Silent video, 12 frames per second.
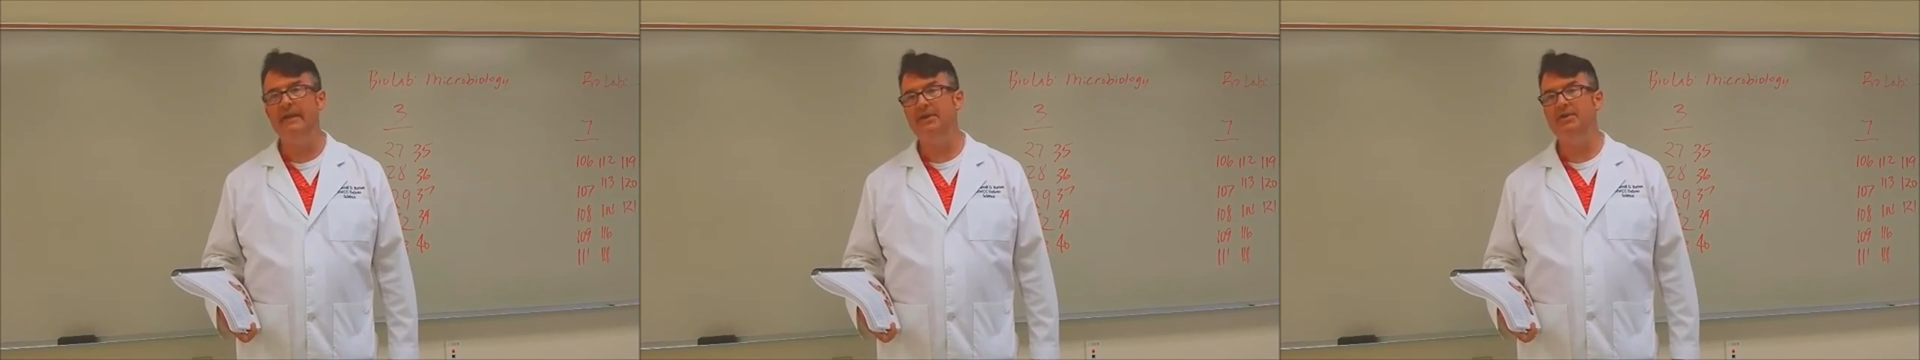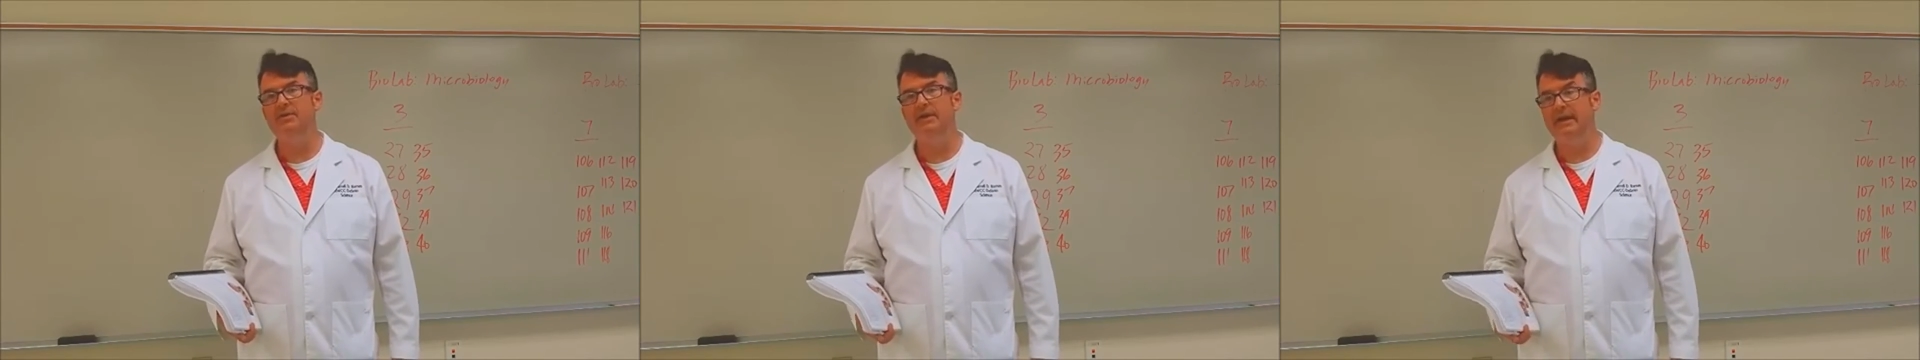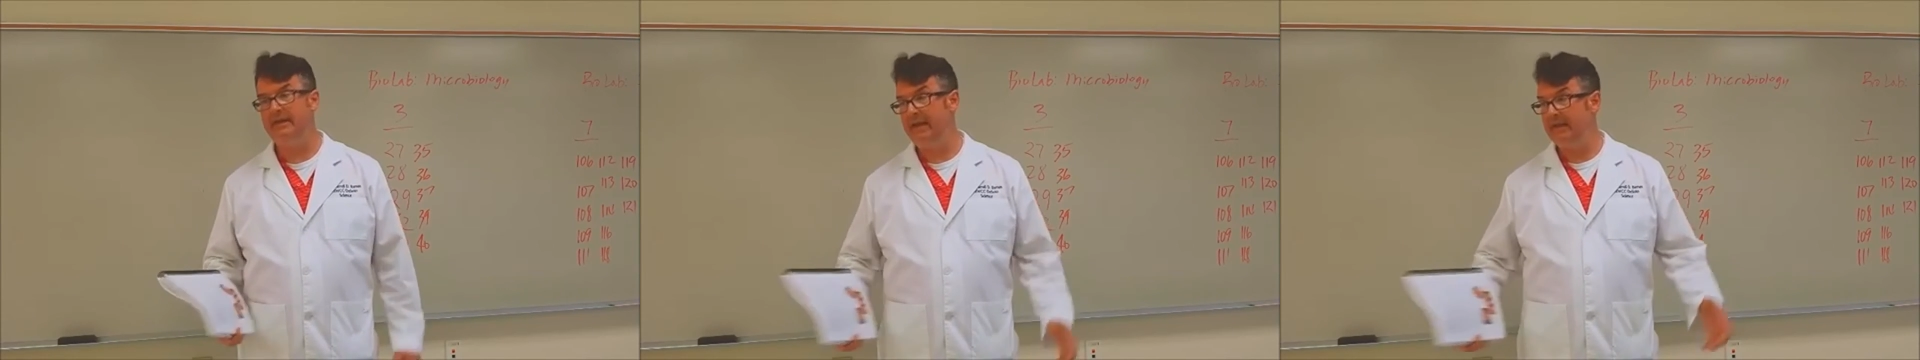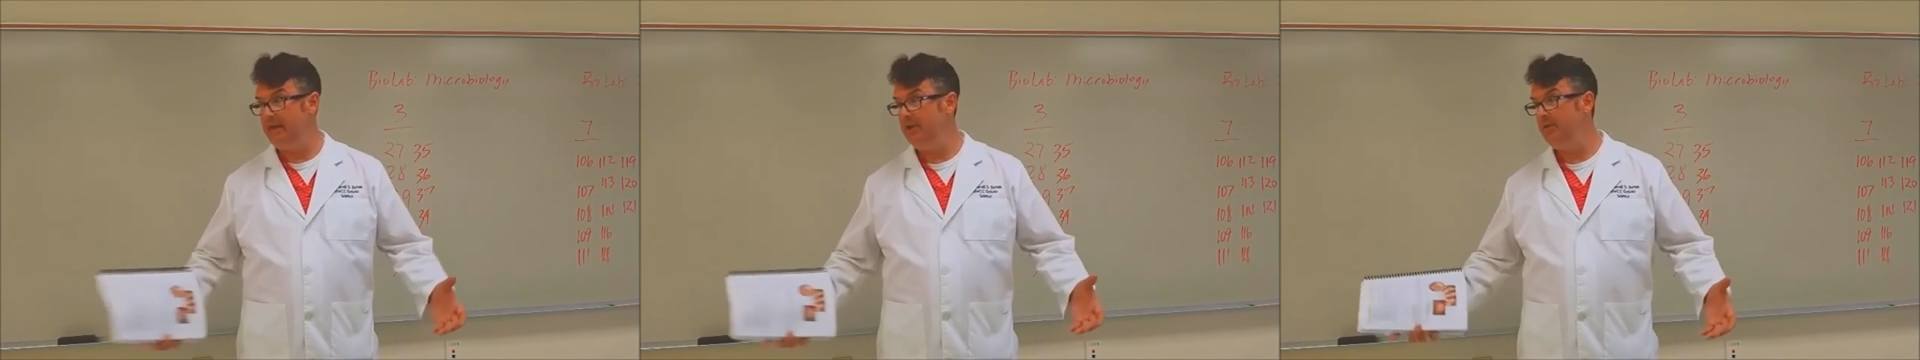they do
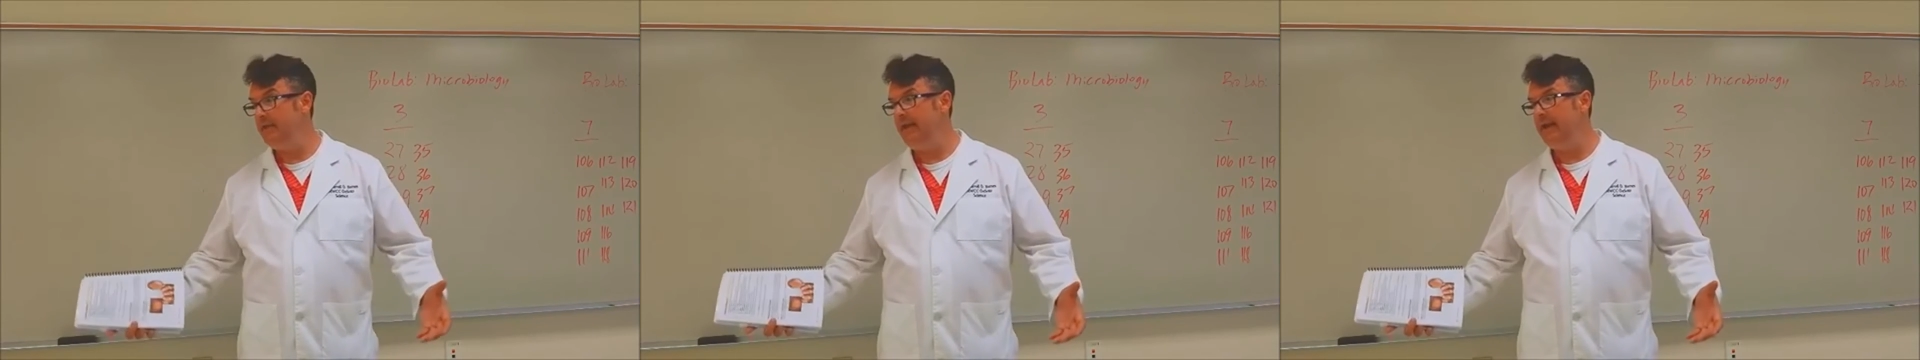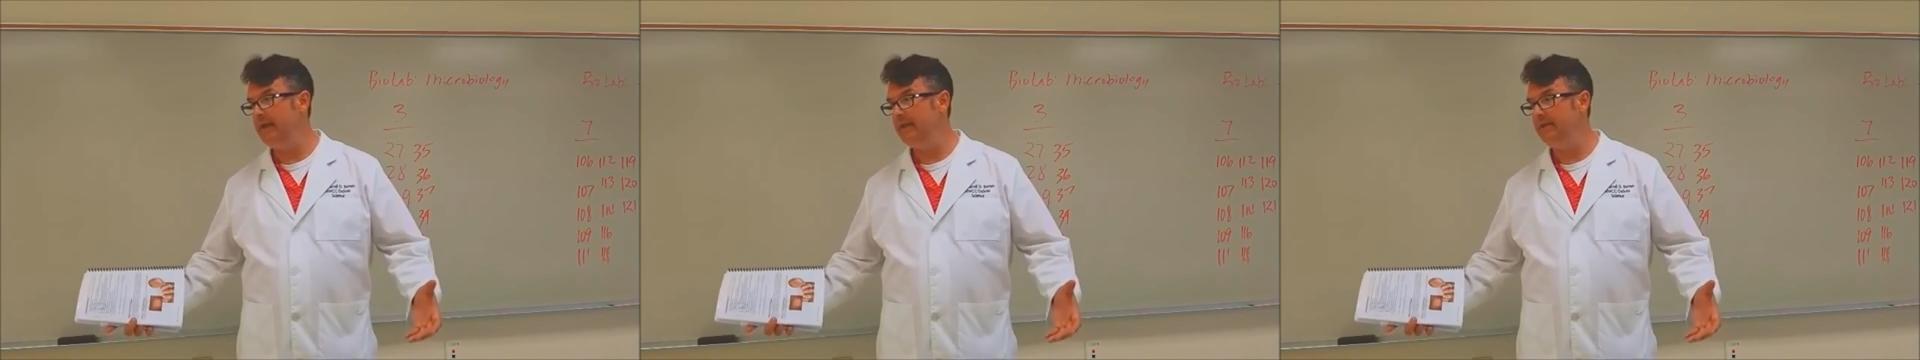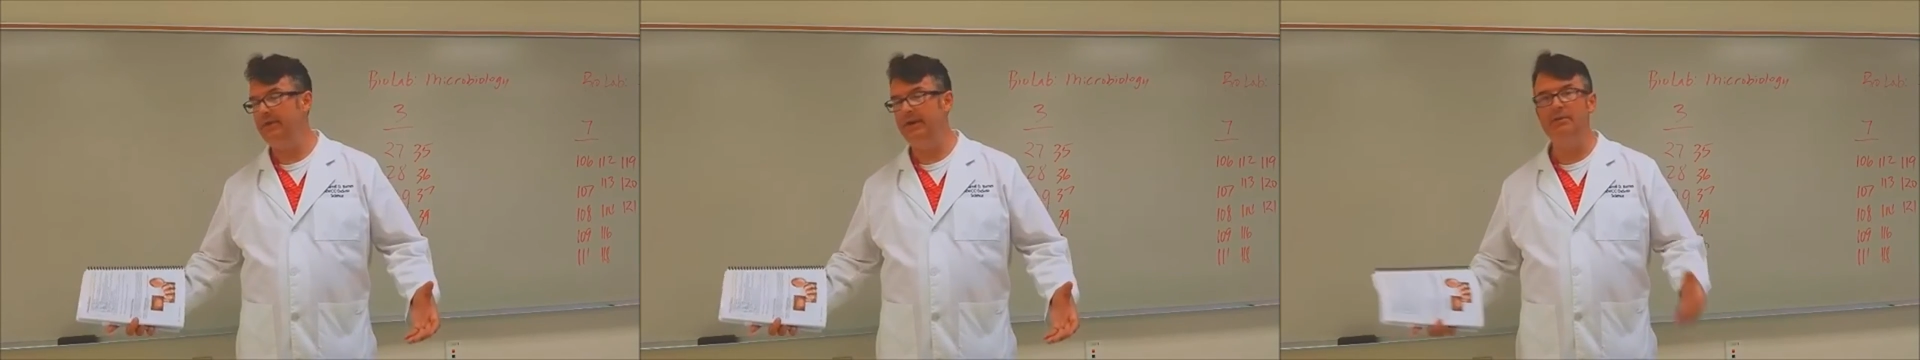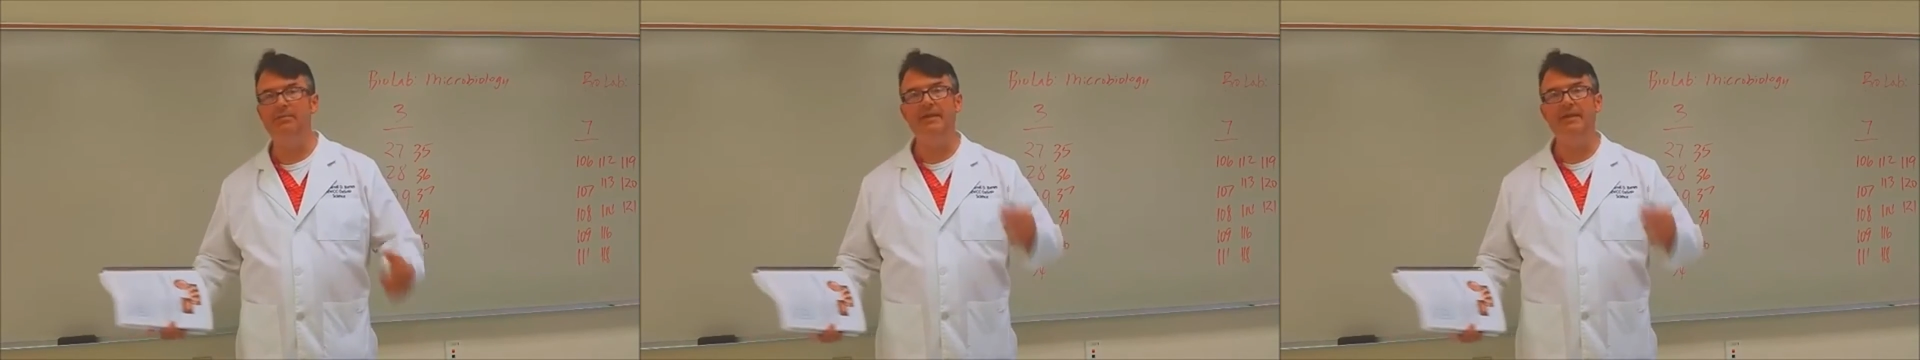that out of the ground,